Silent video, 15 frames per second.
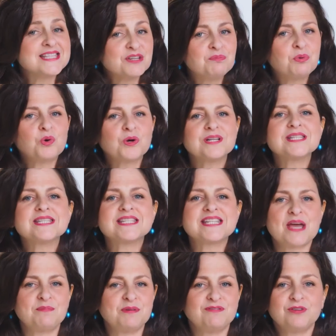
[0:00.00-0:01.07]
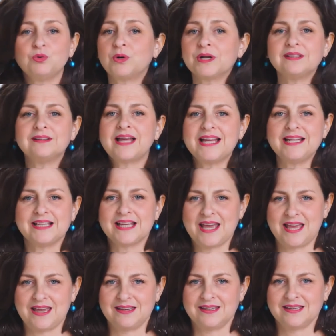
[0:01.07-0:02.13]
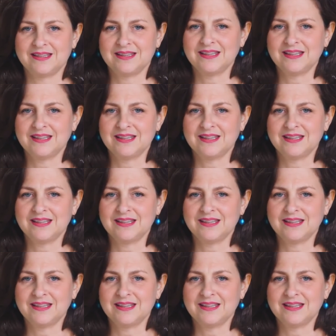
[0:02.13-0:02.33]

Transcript: an important step if you want a light cake.